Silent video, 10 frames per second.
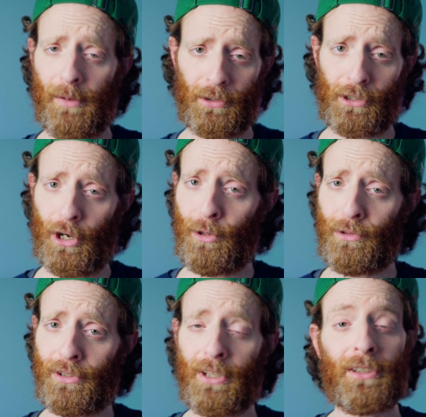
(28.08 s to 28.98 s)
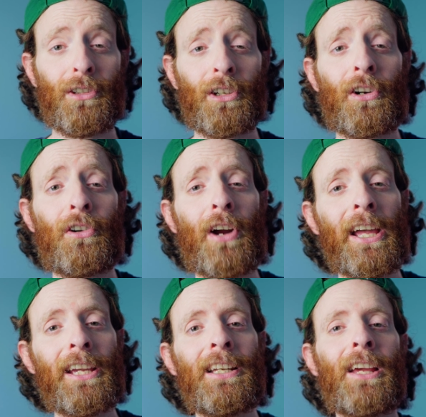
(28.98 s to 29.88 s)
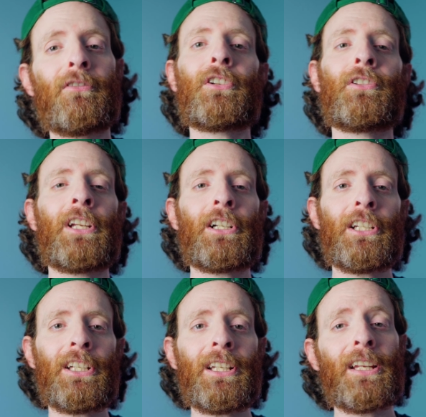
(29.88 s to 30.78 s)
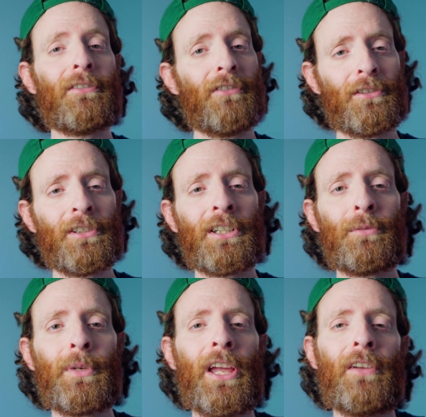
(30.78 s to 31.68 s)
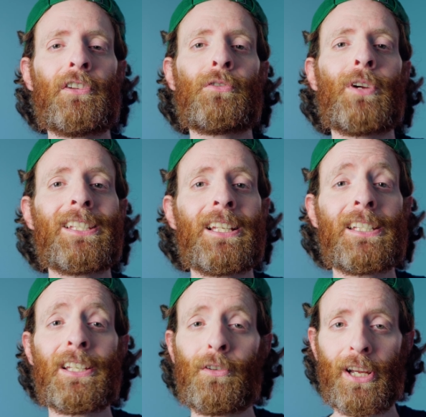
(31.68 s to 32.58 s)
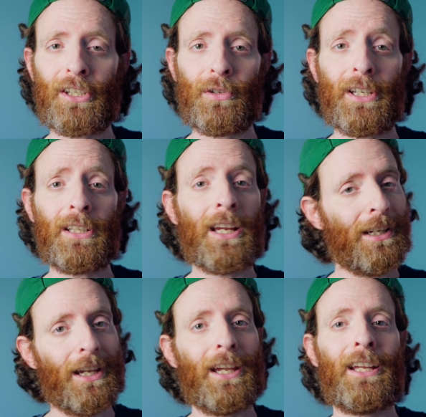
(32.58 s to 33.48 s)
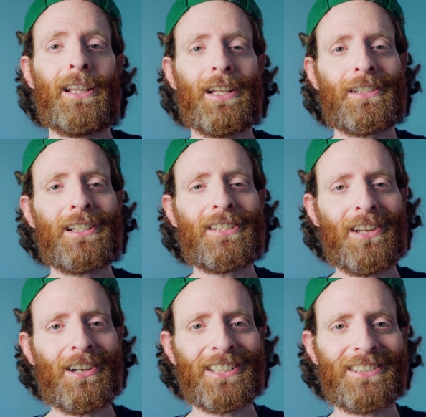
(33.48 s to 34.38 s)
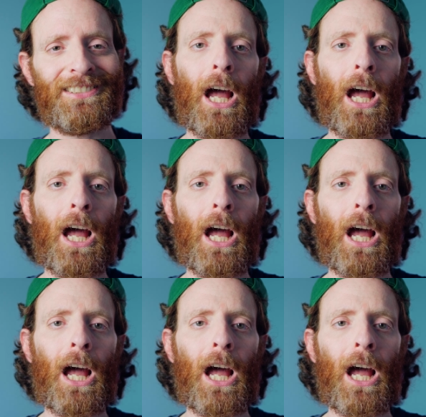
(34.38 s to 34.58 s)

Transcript: I'm your host, Doctor Orion, a veterinarian and a veterinary behavior residency graduate, and let's get started.